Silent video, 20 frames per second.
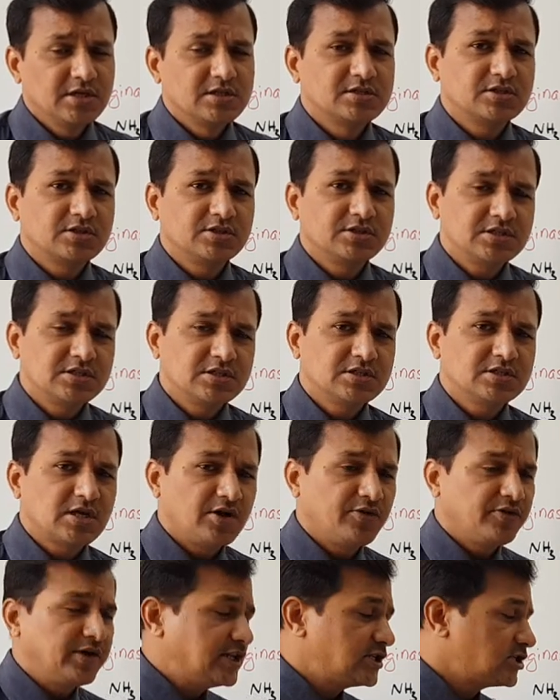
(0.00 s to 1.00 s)
So this is
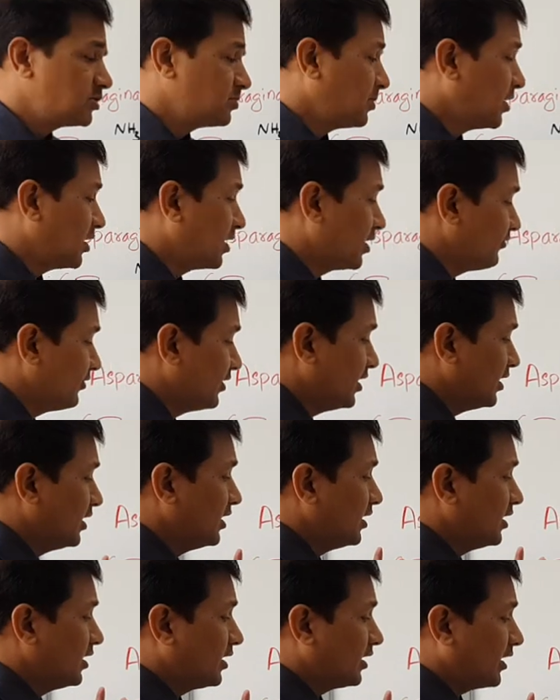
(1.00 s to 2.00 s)
how Elspar
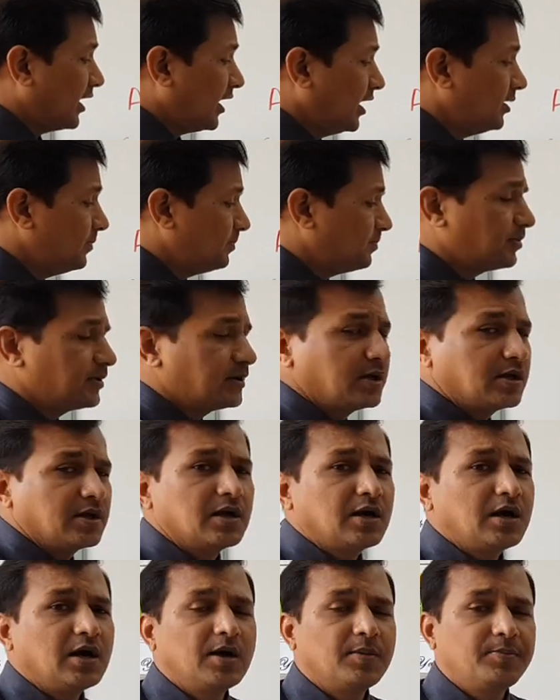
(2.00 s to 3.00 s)
will uh, help
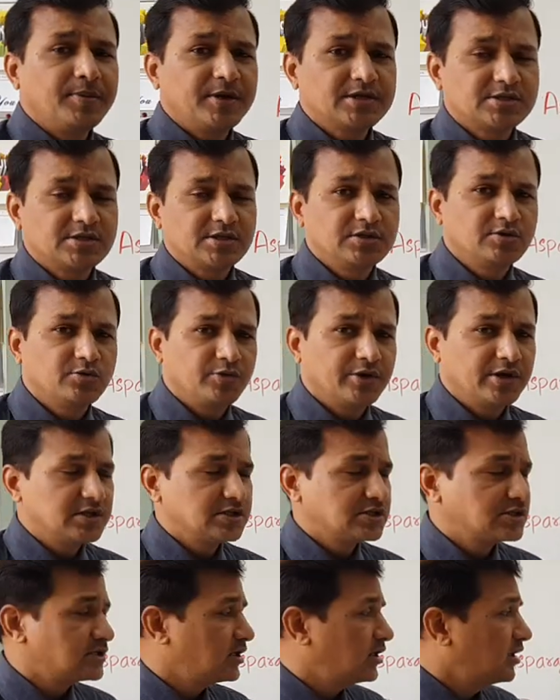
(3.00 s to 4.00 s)
a patient who
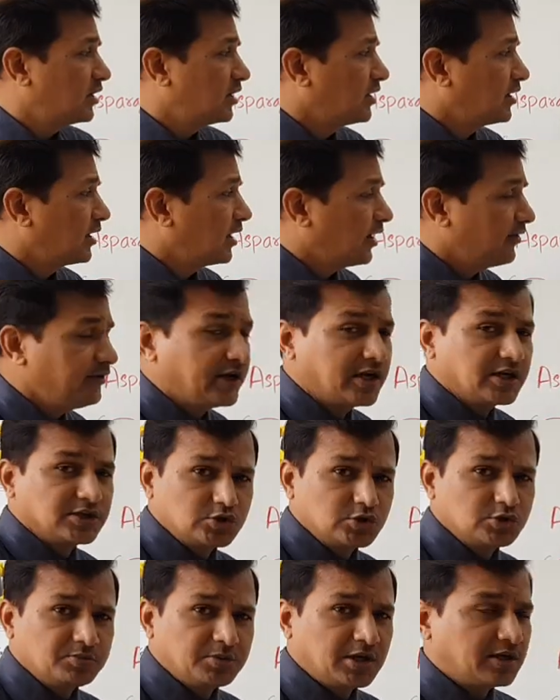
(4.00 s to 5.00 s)
is uh, having a
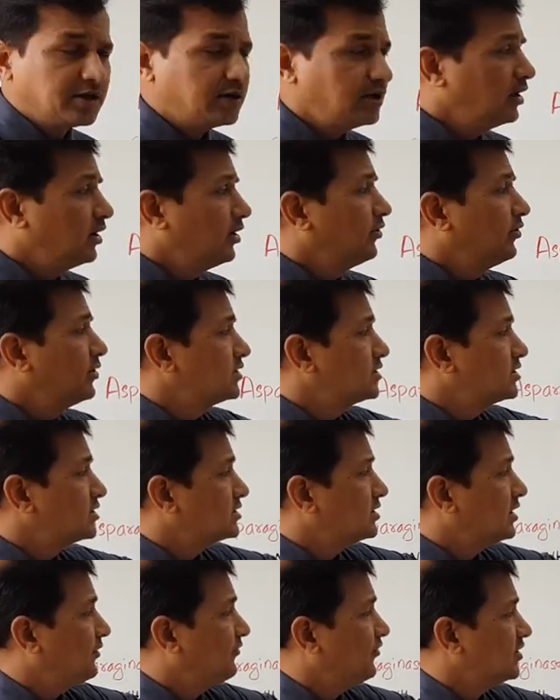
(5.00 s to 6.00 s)
tumor which
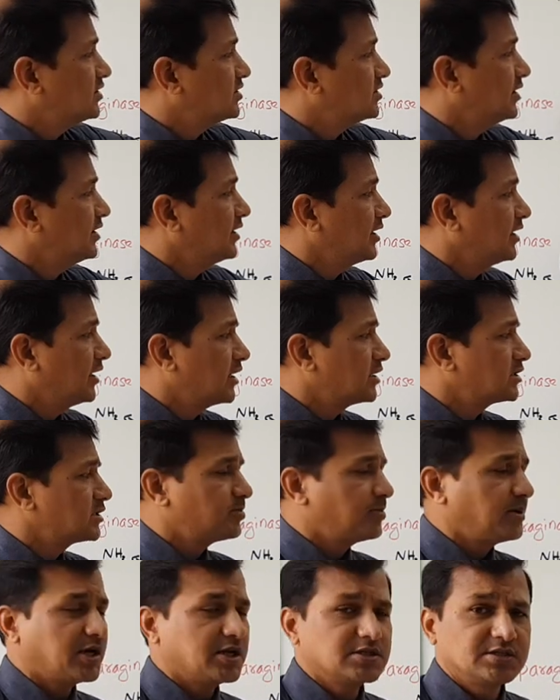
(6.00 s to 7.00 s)
is deficient in
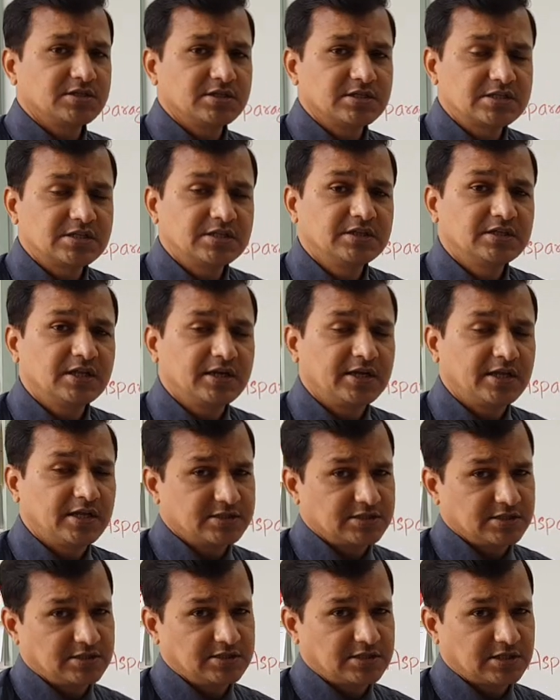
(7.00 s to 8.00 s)
asparagine
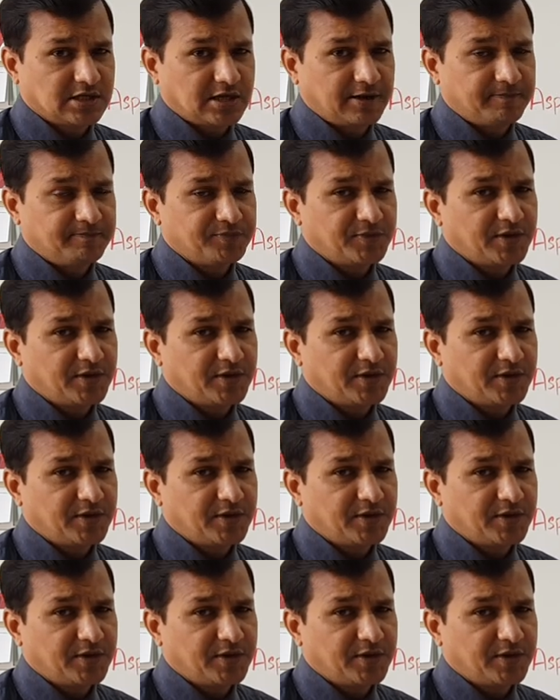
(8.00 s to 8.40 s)
synthetase enzyme.